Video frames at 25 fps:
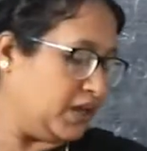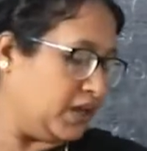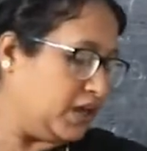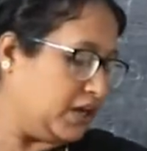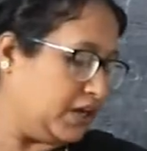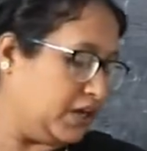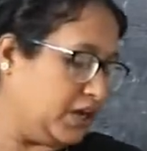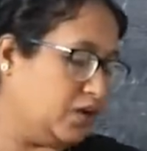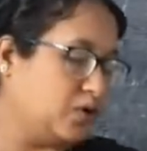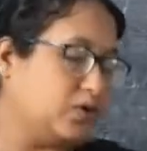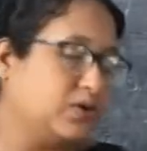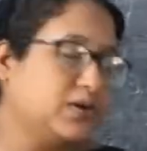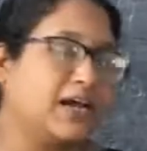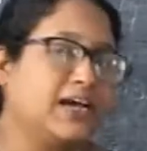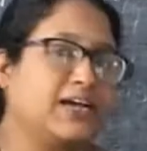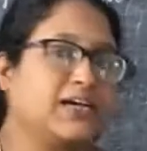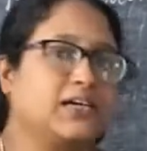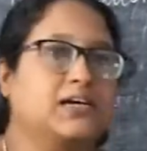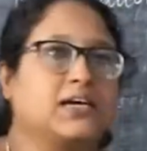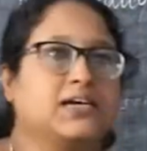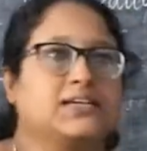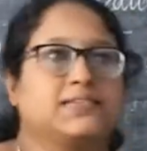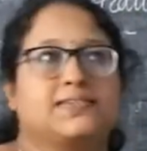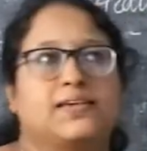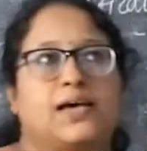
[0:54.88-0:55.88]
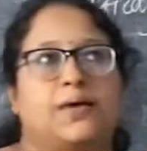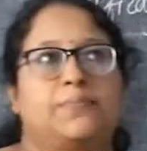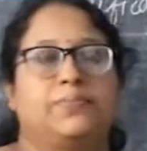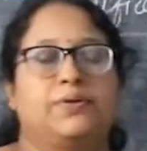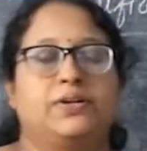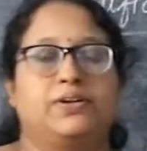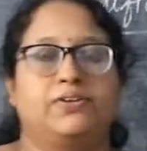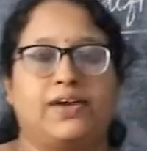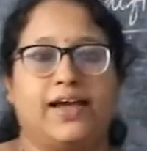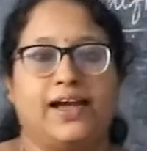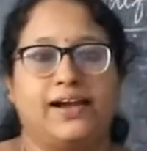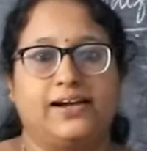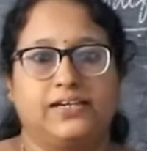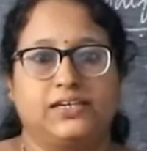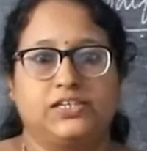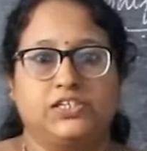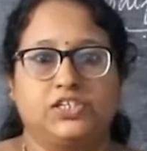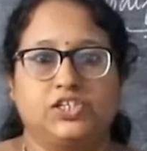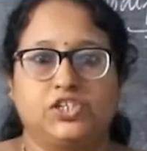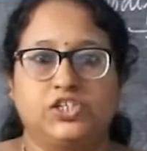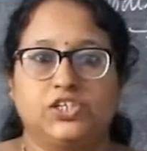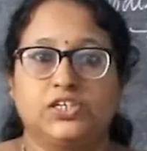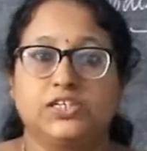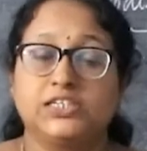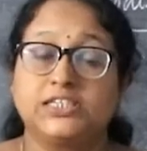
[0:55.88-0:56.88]
Now like example
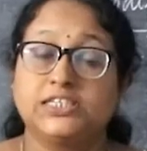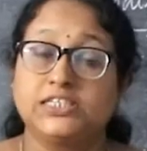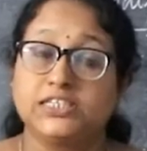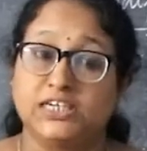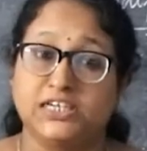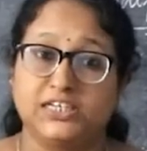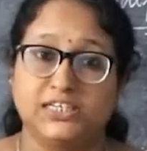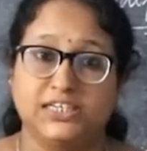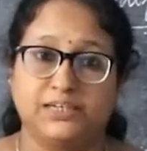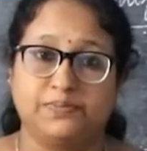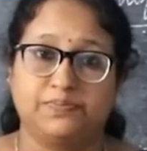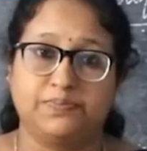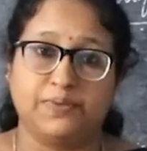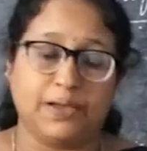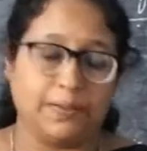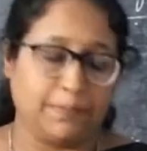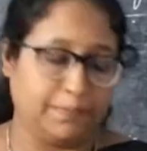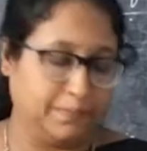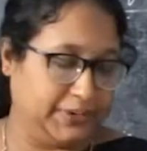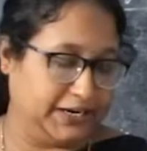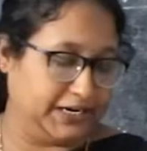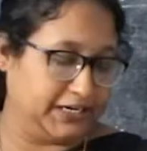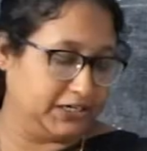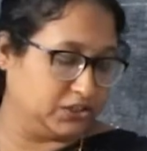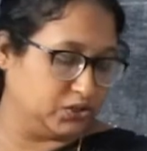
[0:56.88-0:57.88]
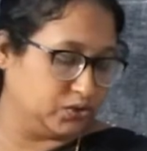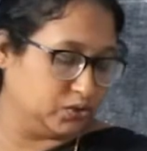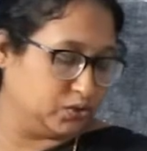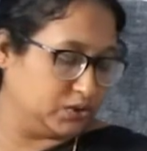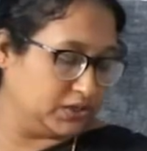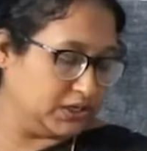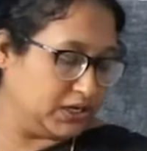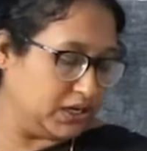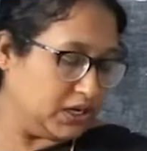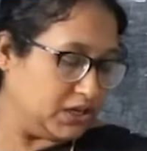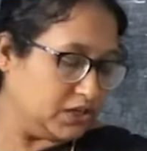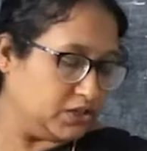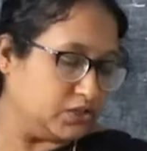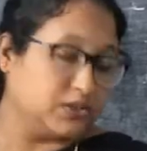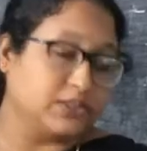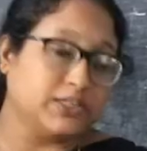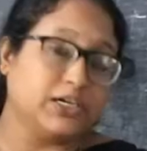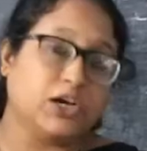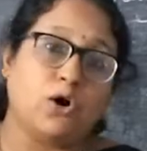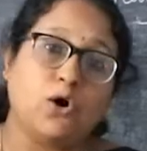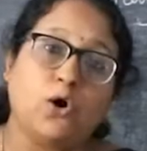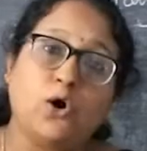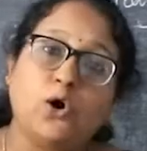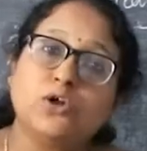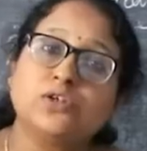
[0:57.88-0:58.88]
radish, turnip, beetroot. So
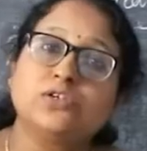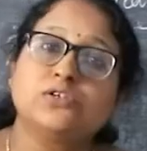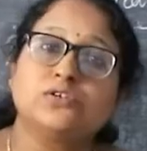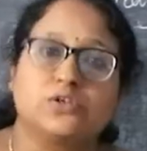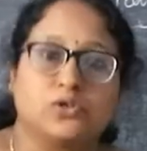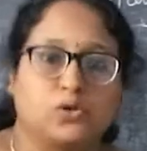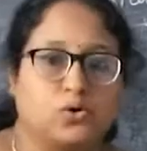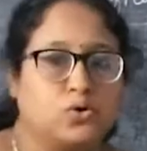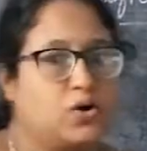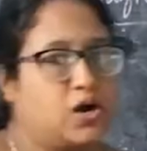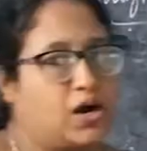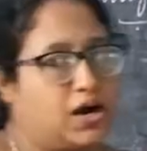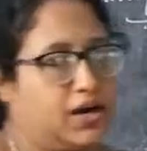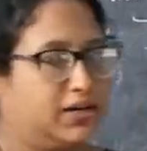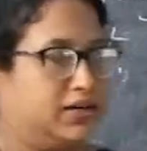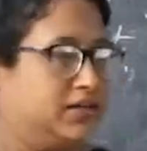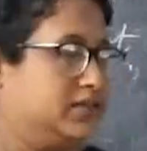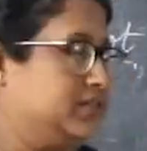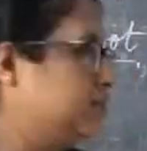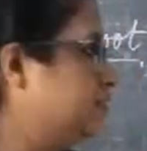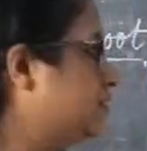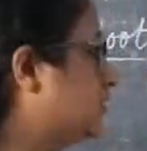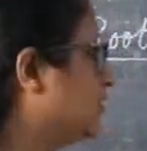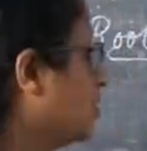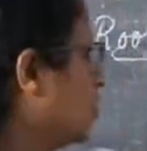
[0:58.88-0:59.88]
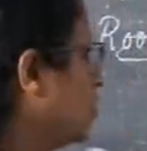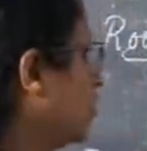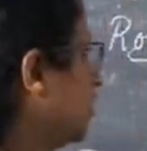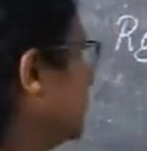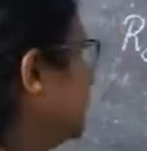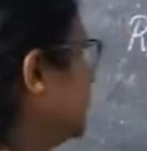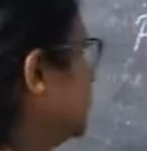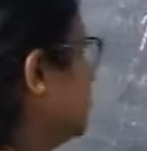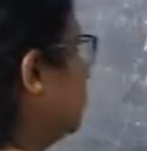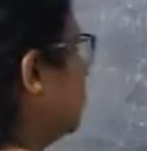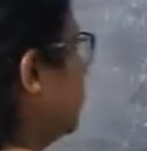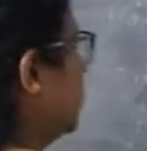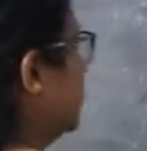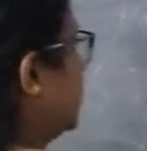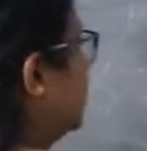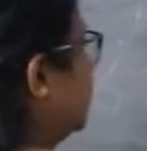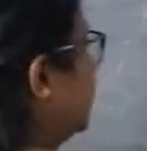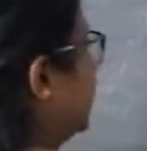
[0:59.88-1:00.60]
they all grow under the soil. So what are the